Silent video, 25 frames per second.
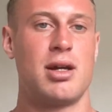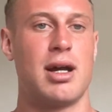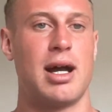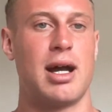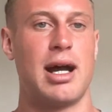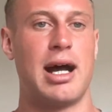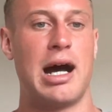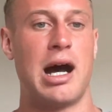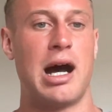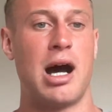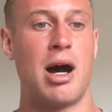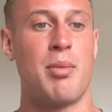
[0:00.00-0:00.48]

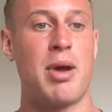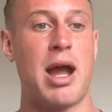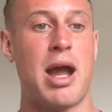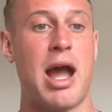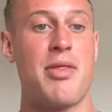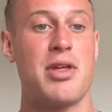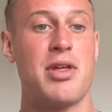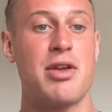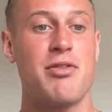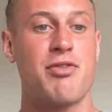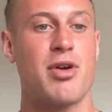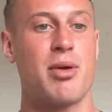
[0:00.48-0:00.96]

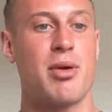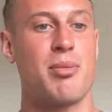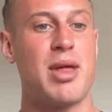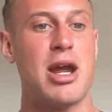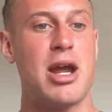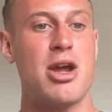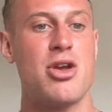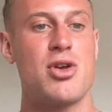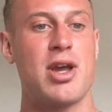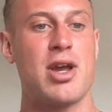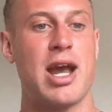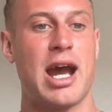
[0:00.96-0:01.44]
And then from
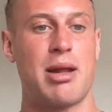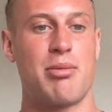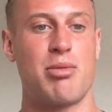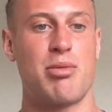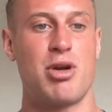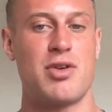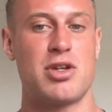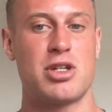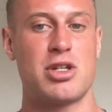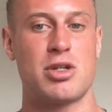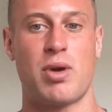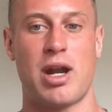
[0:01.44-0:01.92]
there, you kind of
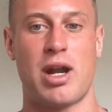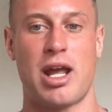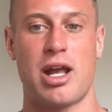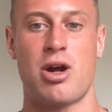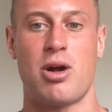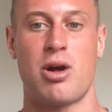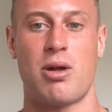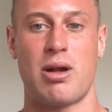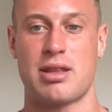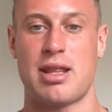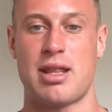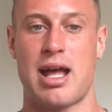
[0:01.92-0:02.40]
move into what I
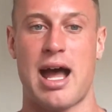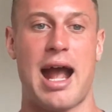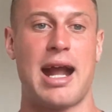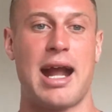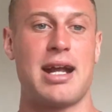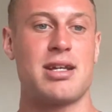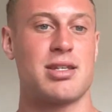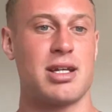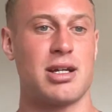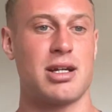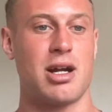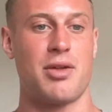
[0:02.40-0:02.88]
call like the
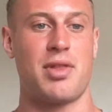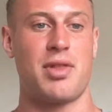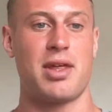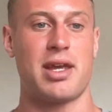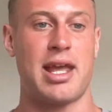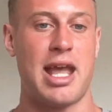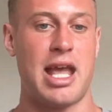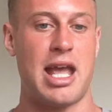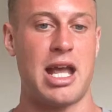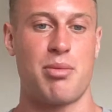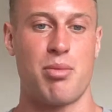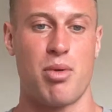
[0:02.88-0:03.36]
icing on the
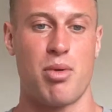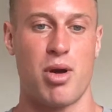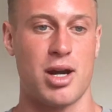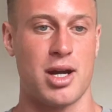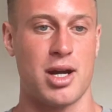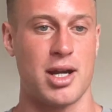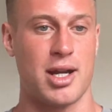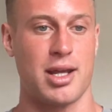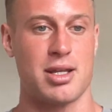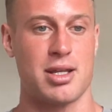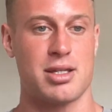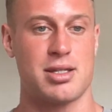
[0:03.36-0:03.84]
cake
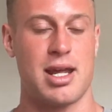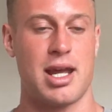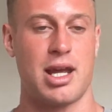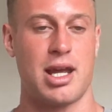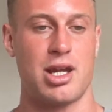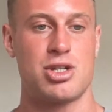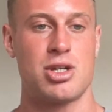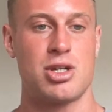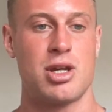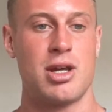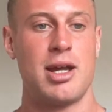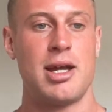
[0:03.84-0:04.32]
marketing
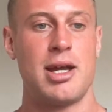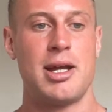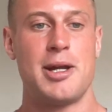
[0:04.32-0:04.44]
stage.